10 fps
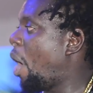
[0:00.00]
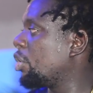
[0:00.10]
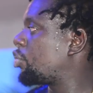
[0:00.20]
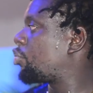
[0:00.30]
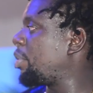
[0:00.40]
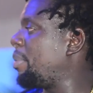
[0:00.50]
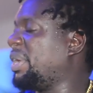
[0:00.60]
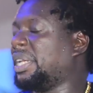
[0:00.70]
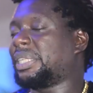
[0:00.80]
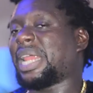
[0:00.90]
was
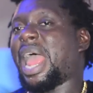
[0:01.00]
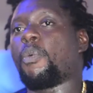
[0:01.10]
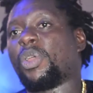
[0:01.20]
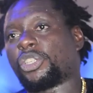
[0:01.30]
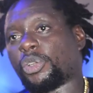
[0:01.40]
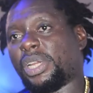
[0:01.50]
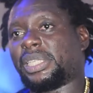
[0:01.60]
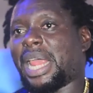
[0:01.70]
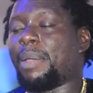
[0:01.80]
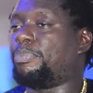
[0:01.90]
dreaming it, I whistle
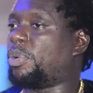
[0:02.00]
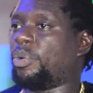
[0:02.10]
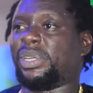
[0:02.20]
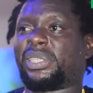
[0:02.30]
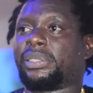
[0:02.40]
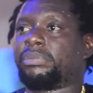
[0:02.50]
it, I blow it.